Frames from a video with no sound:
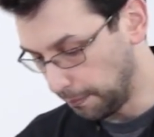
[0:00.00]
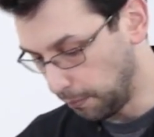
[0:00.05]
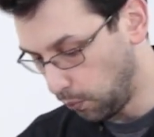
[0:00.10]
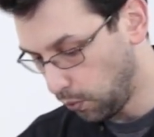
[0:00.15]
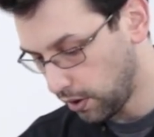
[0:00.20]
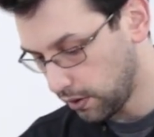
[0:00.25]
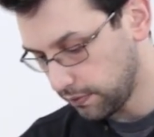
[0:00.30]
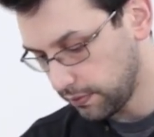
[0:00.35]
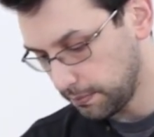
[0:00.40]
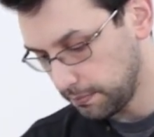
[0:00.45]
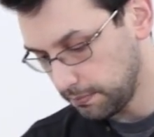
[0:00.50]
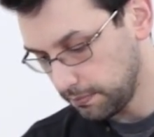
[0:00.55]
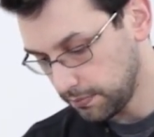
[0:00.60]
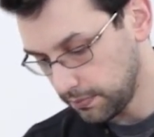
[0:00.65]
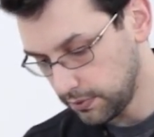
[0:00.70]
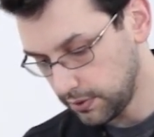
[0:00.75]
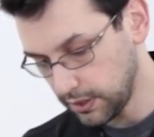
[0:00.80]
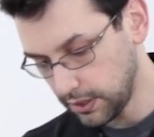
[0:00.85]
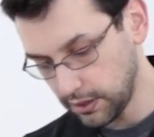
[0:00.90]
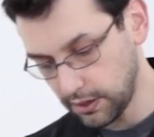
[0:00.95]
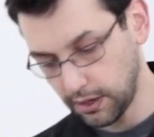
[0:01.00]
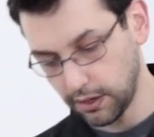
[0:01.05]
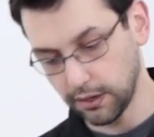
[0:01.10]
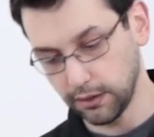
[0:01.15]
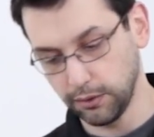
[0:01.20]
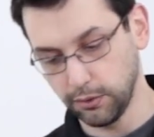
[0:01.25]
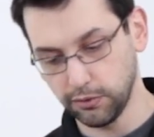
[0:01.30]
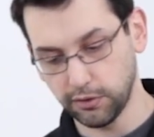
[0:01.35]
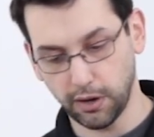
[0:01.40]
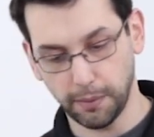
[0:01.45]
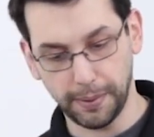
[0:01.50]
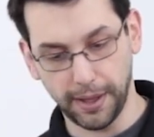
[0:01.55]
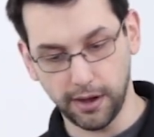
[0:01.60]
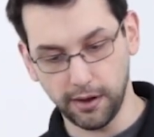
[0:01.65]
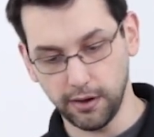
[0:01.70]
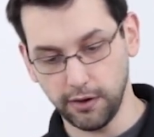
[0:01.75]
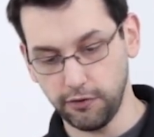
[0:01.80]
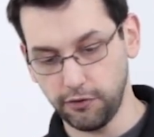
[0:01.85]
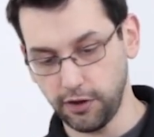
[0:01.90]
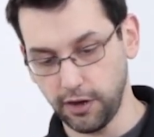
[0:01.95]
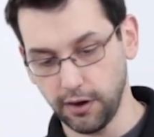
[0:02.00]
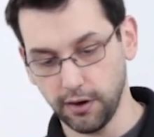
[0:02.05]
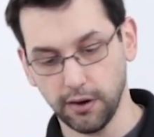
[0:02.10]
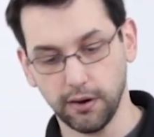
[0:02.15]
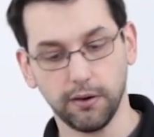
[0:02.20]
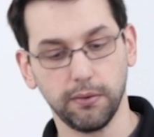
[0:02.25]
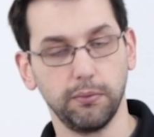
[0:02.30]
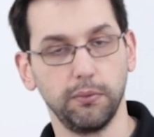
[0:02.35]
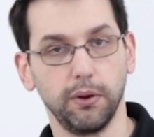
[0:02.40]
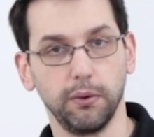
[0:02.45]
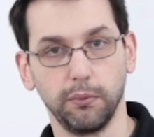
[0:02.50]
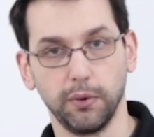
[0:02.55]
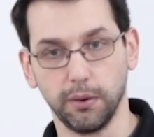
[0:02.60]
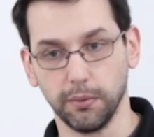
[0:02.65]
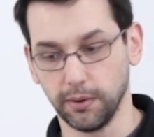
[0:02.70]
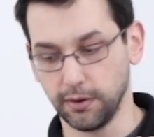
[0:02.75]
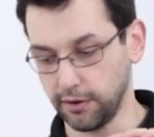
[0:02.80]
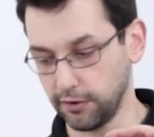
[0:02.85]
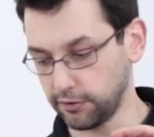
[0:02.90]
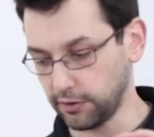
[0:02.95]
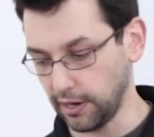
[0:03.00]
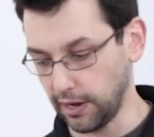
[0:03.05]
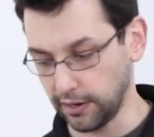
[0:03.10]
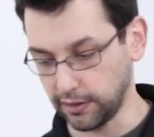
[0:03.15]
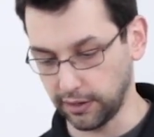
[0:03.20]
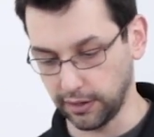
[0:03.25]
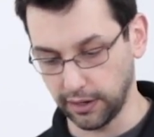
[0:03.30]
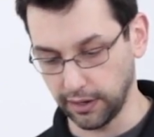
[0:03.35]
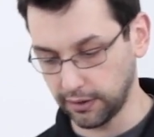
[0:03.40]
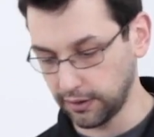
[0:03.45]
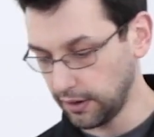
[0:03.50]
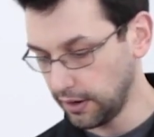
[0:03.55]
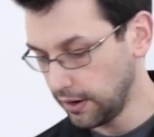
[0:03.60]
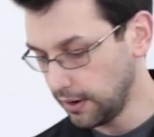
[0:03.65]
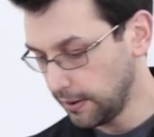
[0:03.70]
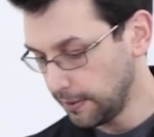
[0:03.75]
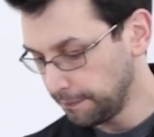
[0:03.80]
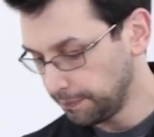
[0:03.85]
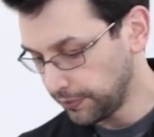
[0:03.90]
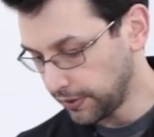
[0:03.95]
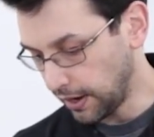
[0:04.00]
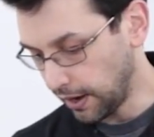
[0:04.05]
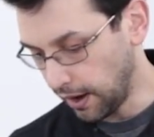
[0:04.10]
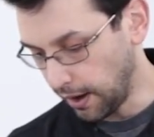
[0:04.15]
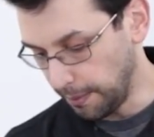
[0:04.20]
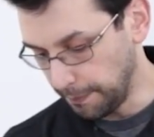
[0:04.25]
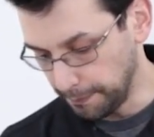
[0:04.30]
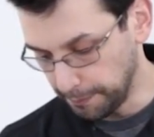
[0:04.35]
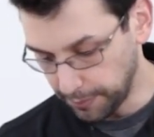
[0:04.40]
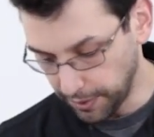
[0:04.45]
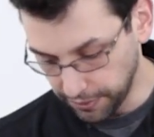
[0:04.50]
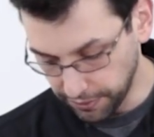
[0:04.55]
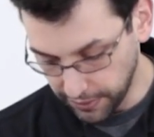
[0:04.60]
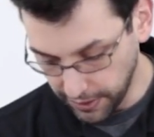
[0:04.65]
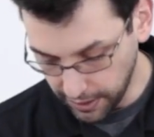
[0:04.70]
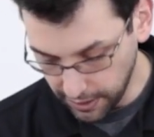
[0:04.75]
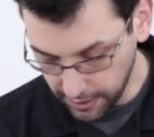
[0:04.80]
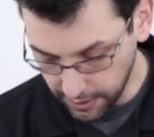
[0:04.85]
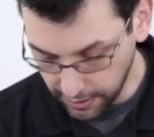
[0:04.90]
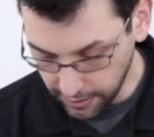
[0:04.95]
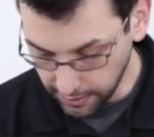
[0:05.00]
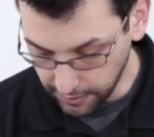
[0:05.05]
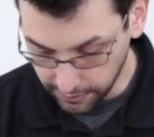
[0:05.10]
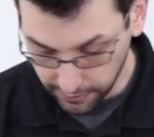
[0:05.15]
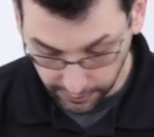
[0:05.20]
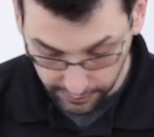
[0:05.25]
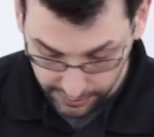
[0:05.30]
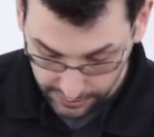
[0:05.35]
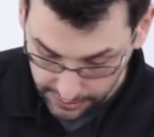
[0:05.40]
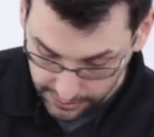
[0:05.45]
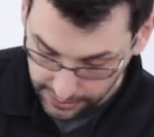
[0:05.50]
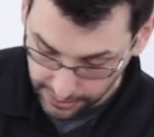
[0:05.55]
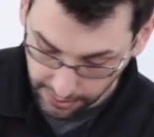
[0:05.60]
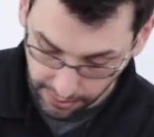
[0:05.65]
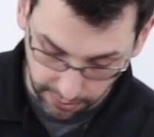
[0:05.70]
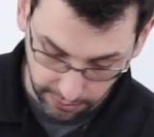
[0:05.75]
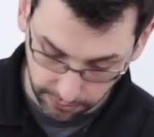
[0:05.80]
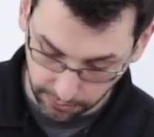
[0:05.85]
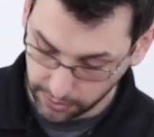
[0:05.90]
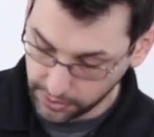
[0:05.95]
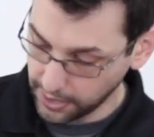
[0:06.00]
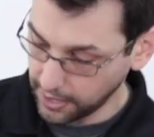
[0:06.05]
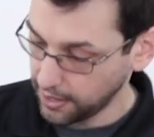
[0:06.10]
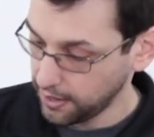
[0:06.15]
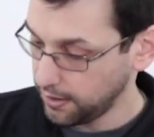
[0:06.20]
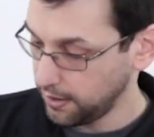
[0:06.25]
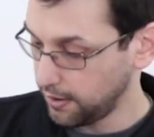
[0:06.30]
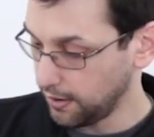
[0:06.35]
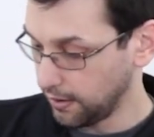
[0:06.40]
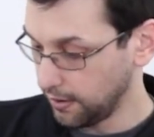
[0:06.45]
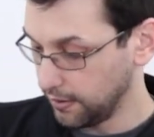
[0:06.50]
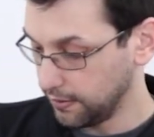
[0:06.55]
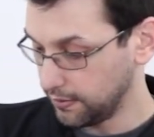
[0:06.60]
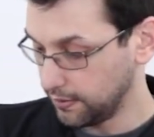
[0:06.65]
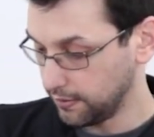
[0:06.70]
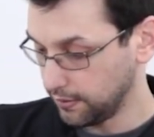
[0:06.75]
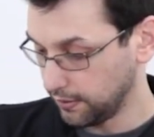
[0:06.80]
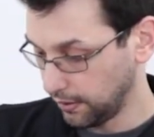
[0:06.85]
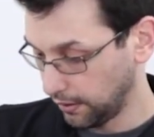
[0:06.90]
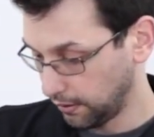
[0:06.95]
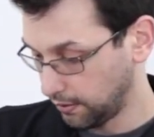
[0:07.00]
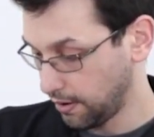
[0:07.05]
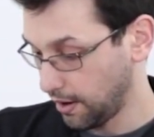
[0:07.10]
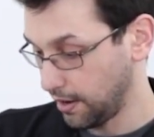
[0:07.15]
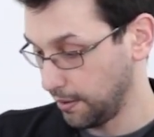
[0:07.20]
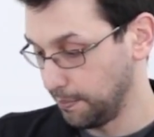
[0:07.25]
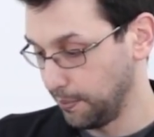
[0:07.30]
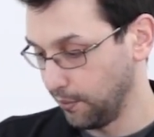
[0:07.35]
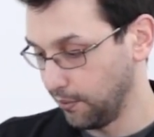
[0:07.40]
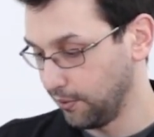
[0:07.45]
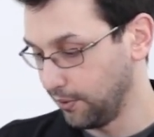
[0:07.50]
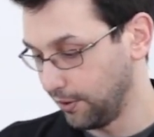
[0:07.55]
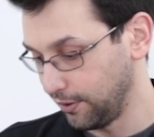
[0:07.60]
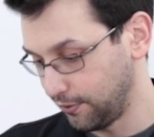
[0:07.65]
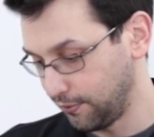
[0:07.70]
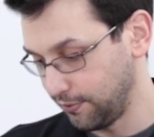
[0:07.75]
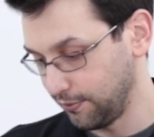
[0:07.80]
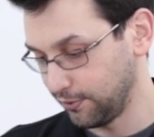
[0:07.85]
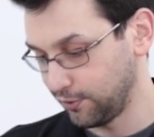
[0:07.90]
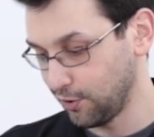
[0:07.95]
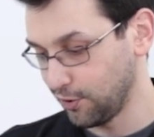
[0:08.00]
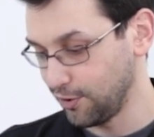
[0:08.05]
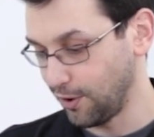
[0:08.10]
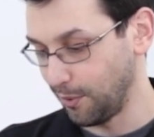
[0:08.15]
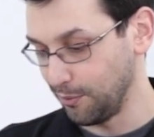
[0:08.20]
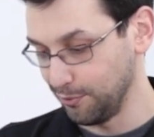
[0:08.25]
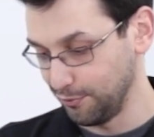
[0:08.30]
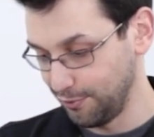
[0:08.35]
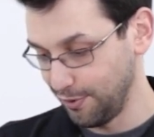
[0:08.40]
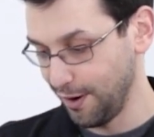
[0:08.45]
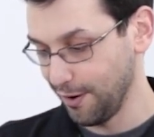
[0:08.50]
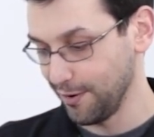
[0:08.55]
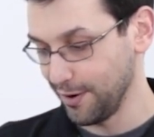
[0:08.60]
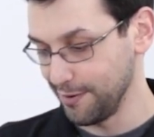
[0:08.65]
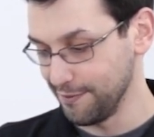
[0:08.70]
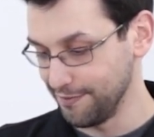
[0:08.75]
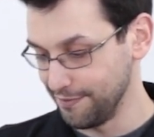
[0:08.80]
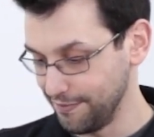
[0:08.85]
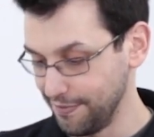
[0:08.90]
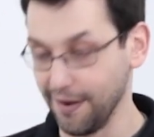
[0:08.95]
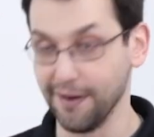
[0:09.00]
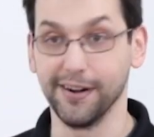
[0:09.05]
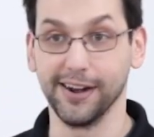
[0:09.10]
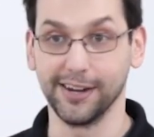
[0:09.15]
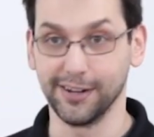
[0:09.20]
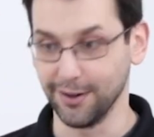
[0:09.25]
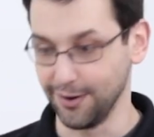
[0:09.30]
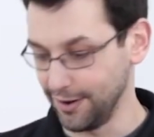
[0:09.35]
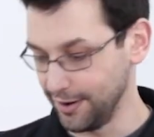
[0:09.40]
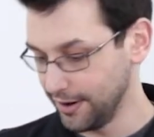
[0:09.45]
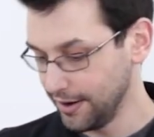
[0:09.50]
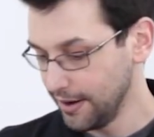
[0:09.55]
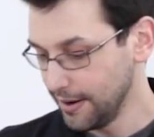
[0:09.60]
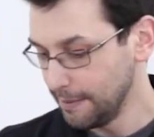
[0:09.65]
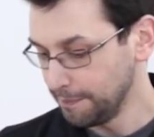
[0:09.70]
One of them did lose an appendage here when we were disconnecting it, but the detail retained is incredible. It's turned out very, very good.